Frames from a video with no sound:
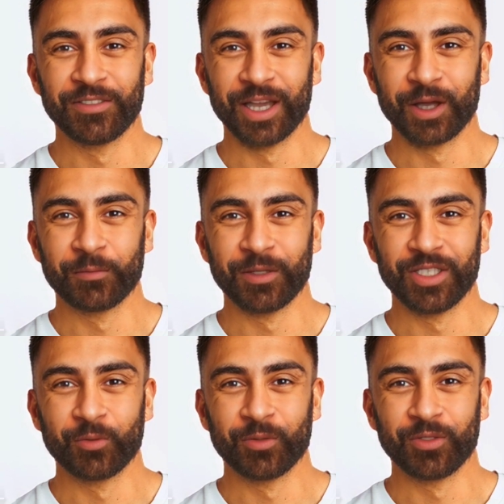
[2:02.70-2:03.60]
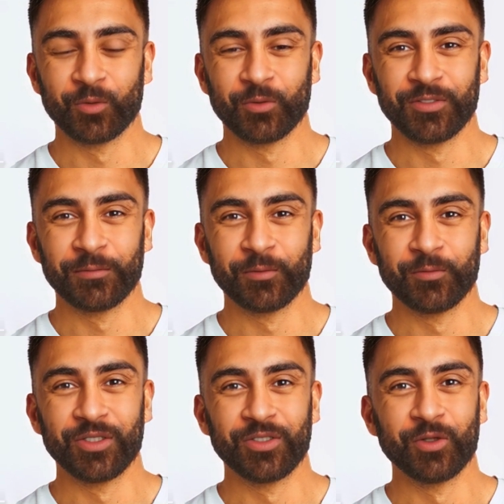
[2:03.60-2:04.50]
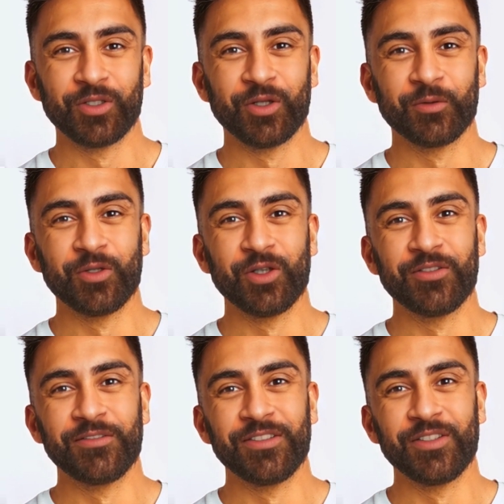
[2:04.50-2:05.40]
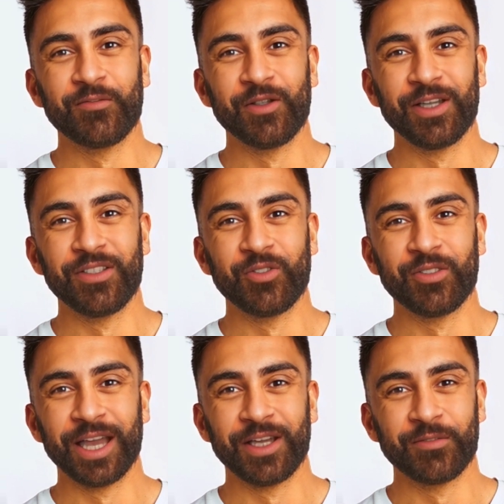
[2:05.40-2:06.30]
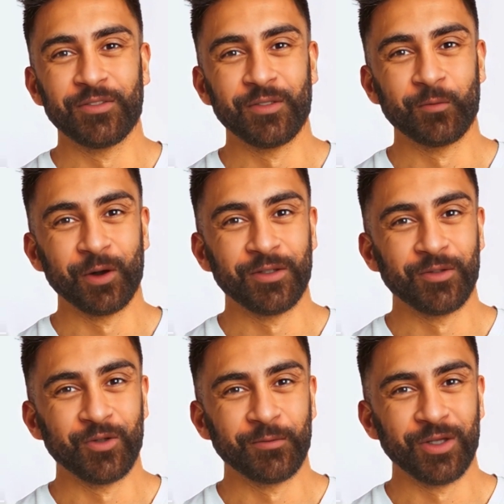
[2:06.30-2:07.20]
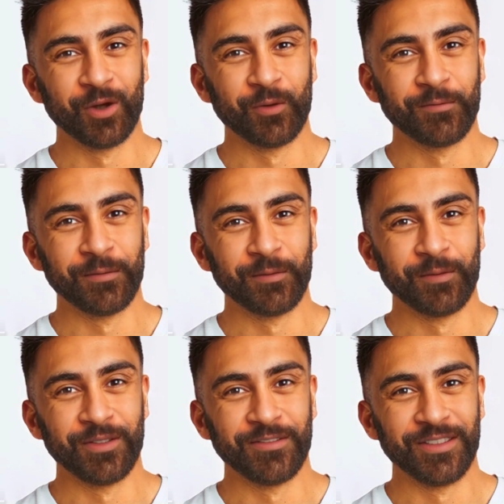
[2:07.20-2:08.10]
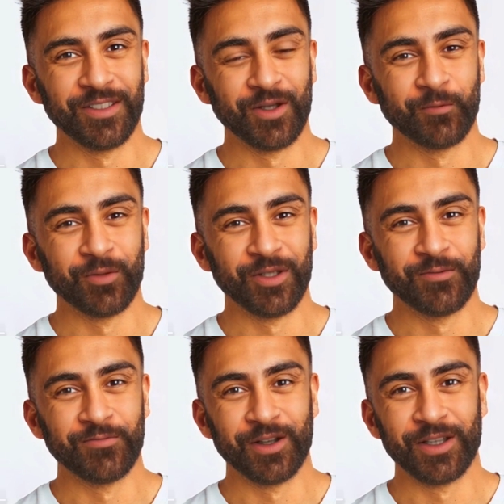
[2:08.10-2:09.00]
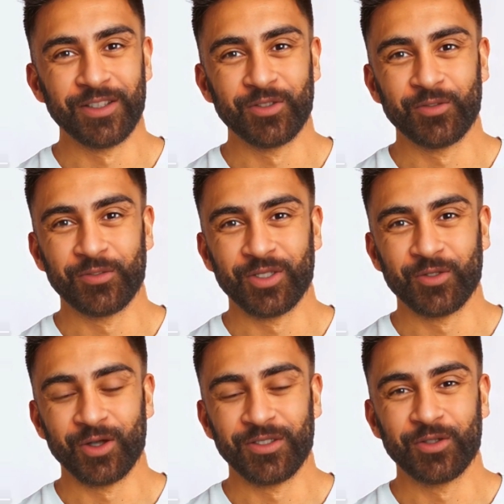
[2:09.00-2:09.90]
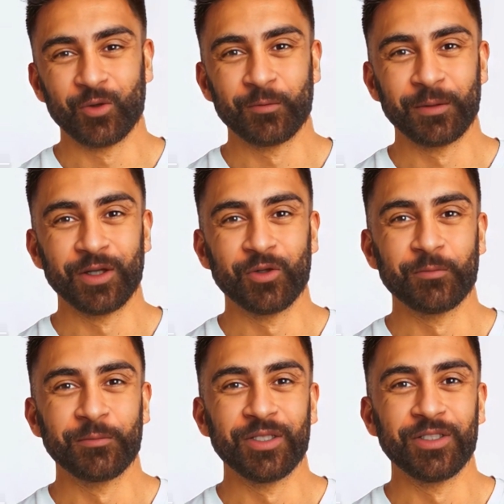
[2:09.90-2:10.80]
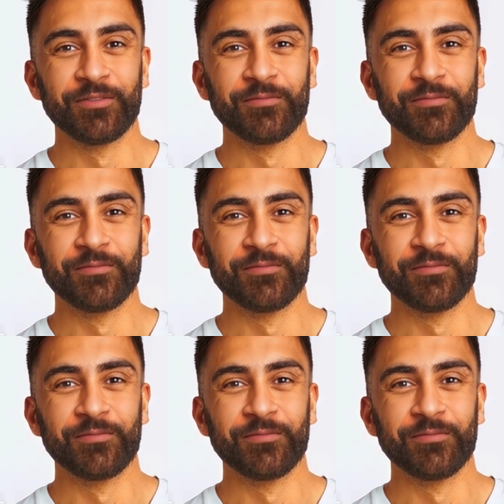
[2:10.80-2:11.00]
Companies with scores above this threshold are considered financially healthy, while those below it may be considered at risk of financial distress or bankruptcy.